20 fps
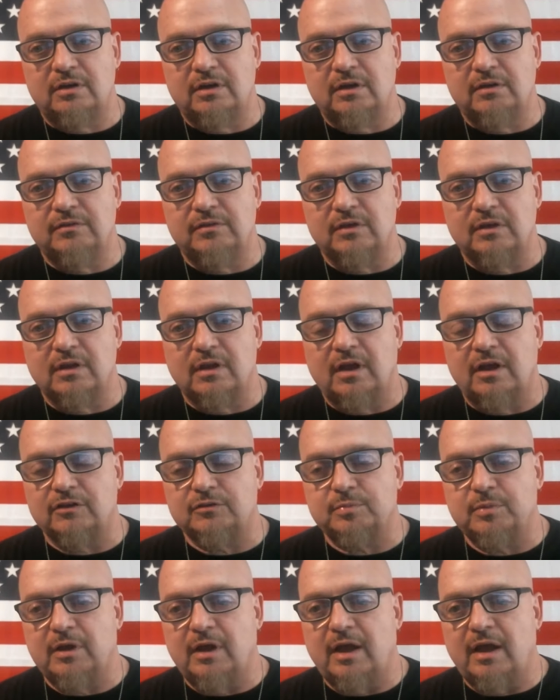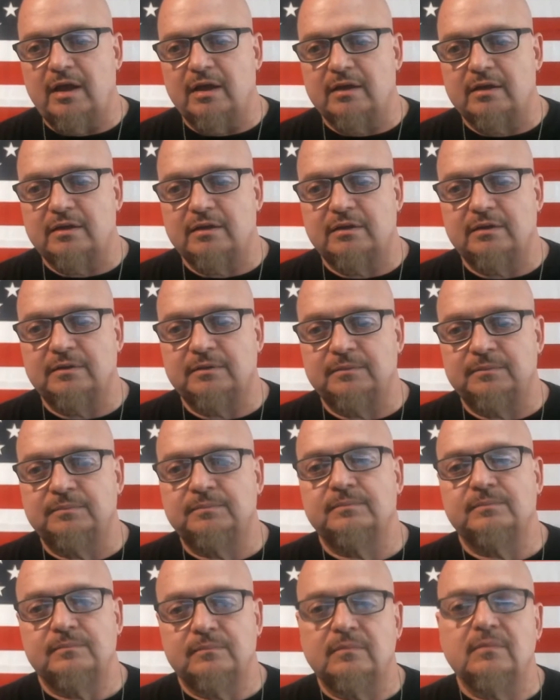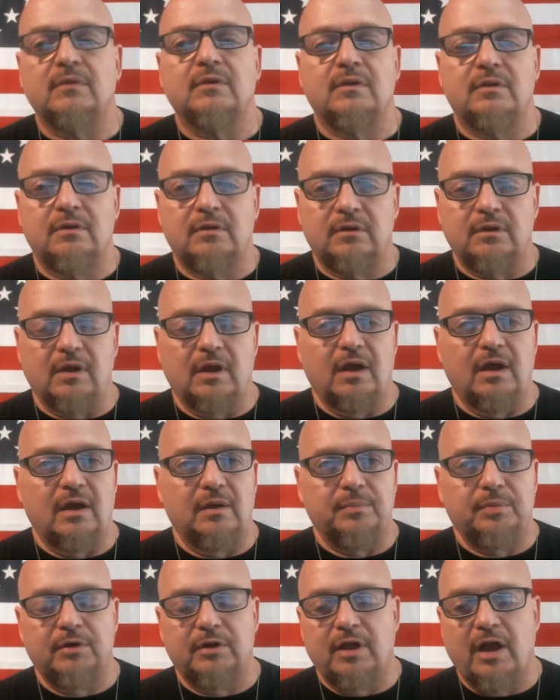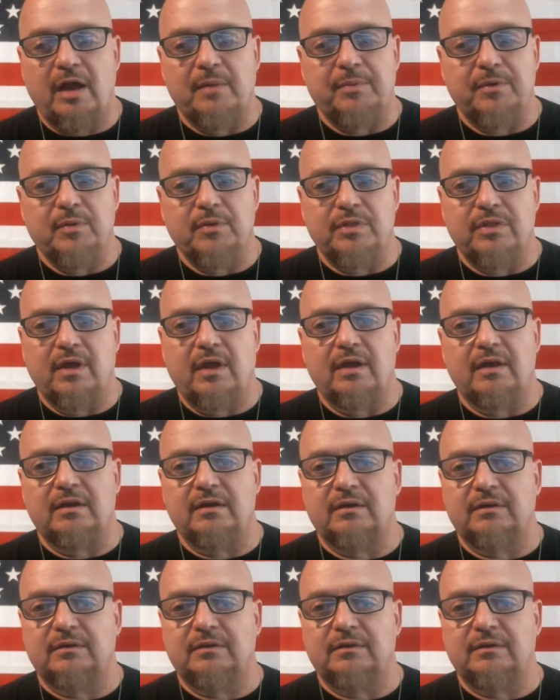Love the gloss black. Yeah, I'm pretty happy with that.